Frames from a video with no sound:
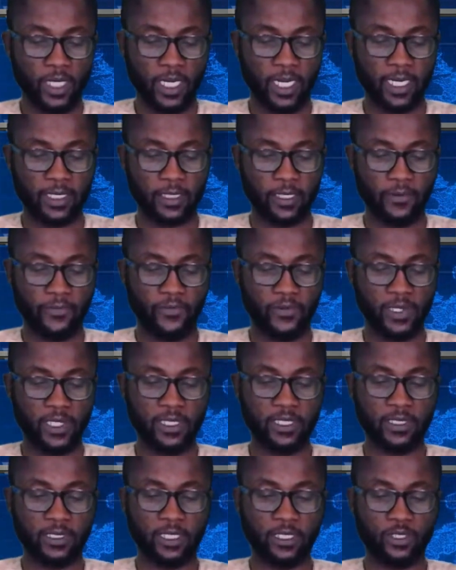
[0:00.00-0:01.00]
at a
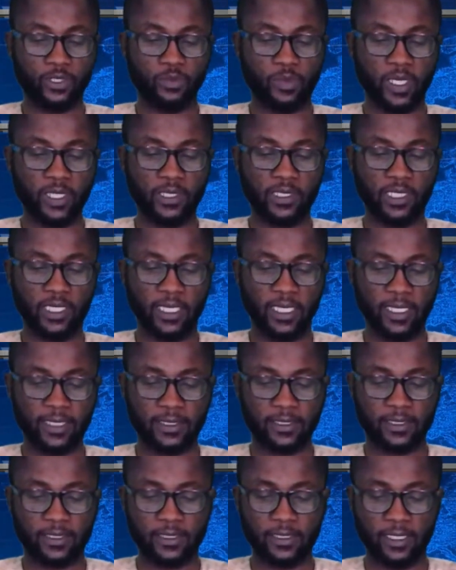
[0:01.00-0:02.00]
Fulani settlement
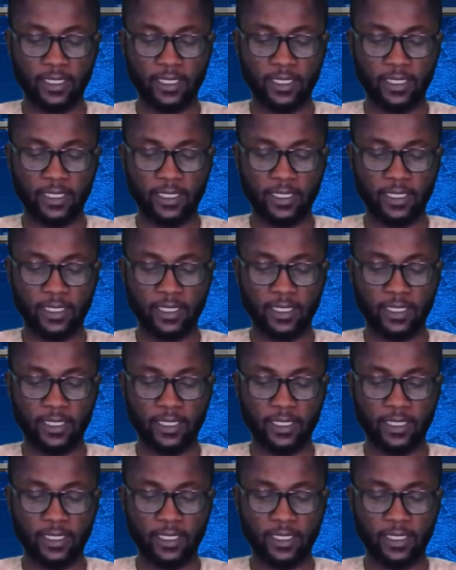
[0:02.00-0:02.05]
at